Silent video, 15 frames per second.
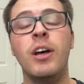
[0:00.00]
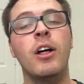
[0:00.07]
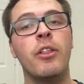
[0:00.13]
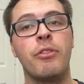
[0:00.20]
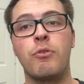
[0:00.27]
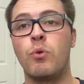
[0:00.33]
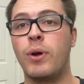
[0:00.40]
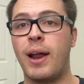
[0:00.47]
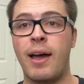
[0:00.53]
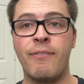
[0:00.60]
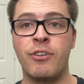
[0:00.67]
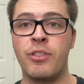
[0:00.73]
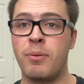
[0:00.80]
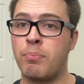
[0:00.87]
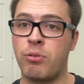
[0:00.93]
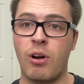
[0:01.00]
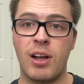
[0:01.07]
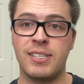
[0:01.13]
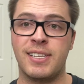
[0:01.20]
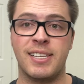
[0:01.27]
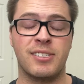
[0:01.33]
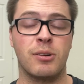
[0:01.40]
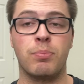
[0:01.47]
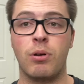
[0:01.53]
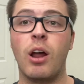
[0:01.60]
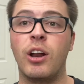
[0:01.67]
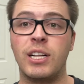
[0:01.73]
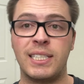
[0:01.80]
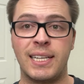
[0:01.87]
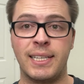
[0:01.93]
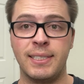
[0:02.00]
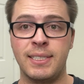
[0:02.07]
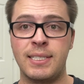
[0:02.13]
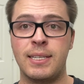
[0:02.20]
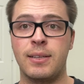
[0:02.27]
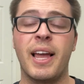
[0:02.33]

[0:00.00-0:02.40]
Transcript: through whatever the process or product is.